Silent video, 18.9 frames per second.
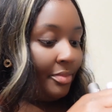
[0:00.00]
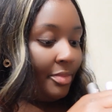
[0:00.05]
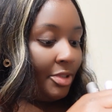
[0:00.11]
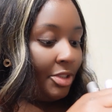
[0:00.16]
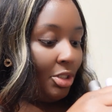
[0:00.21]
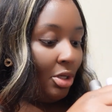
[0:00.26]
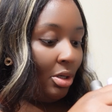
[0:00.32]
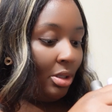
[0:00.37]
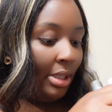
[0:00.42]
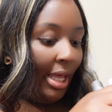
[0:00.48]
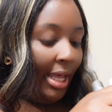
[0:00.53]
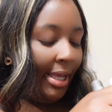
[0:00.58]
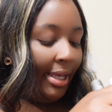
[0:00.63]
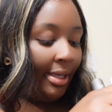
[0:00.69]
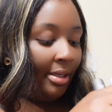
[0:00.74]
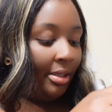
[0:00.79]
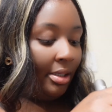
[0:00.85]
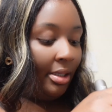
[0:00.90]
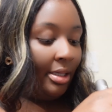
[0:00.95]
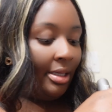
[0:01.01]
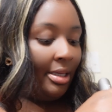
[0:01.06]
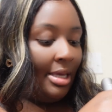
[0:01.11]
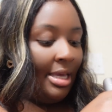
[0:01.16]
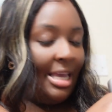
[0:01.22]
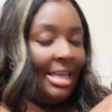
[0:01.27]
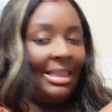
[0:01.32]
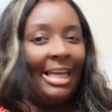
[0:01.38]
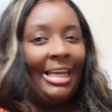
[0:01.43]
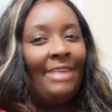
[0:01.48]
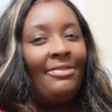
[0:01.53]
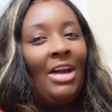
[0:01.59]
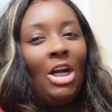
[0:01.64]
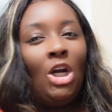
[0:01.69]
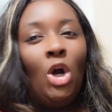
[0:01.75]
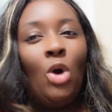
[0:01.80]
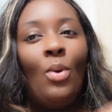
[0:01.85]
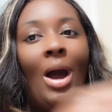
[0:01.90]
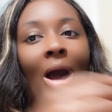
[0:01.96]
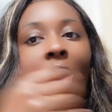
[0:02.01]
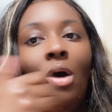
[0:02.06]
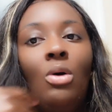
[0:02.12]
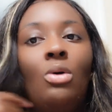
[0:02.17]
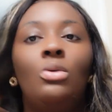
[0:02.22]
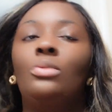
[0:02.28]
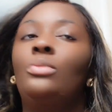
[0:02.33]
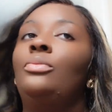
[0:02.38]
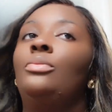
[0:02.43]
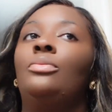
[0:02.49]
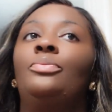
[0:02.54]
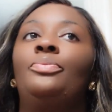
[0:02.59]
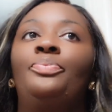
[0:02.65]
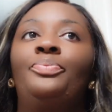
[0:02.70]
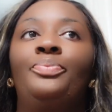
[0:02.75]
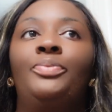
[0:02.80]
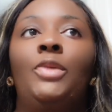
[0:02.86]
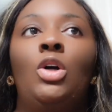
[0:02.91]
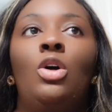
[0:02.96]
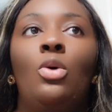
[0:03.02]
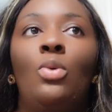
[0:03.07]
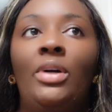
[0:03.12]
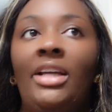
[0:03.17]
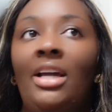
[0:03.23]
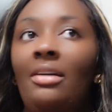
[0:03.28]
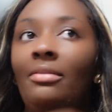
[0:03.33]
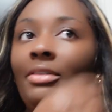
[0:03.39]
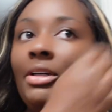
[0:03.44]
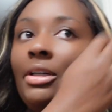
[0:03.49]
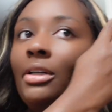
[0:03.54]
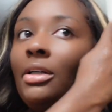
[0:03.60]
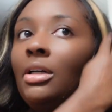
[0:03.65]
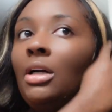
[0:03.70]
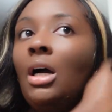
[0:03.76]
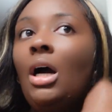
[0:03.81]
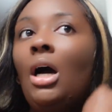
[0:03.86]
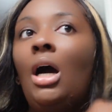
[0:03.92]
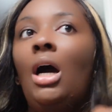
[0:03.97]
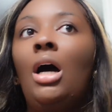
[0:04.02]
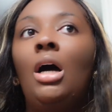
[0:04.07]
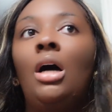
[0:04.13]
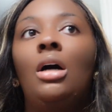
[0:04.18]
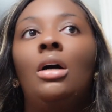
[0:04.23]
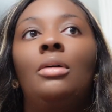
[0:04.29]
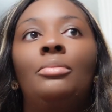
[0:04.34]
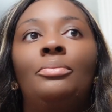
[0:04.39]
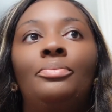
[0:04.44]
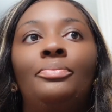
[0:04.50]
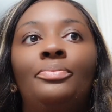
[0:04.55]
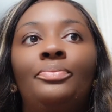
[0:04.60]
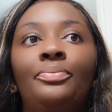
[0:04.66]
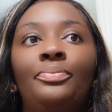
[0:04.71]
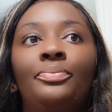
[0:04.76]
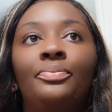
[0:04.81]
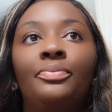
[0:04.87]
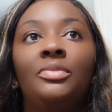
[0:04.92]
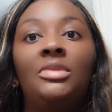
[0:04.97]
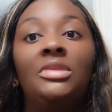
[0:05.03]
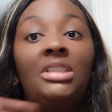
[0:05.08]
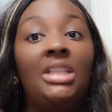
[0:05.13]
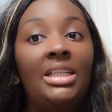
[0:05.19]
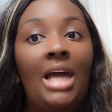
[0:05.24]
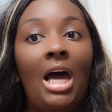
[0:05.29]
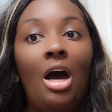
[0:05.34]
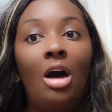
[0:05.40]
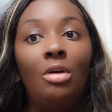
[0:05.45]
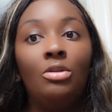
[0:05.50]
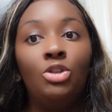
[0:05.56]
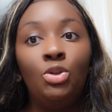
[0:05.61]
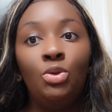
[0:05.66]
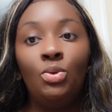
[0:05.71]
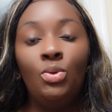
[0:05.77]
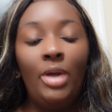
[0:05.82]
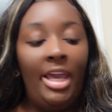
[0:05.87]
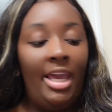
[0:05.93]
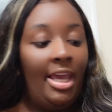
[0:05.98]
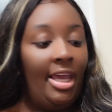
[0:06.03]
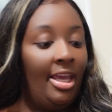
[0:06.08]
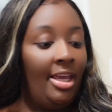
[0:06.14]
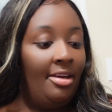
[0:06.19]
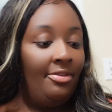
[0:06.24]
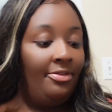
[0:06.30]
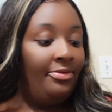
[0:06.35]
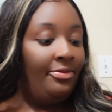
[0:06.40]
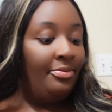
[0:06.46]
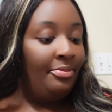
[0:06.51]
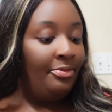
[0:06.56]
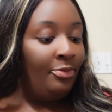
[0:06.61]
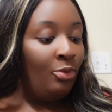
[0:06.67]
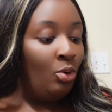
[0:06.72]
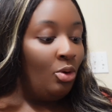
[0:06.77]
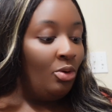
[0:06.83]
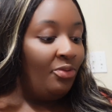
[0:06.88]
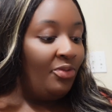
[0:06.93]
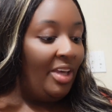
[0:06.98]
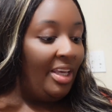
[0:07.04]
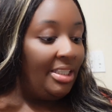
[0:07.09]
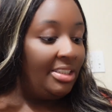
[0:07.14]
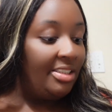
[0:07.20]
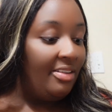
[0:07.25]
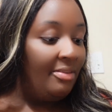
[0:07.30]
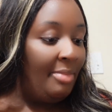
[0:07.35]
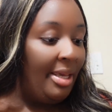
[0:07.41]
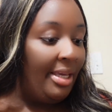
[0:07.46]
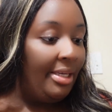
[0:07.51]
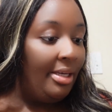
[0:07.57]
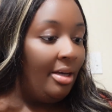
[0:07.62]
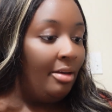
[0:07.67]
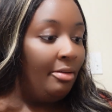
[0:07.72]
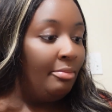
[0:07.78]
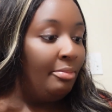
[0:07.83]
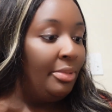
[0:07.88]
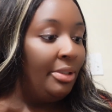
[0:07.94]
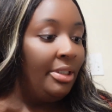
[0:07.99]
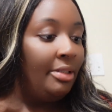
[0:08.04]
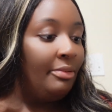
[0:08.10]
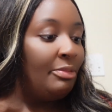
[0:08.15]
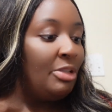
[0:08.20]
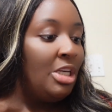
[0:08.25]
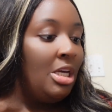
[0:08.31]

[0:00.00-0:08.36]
So like if I go out or whatever, then I'll do a full face of makeup. But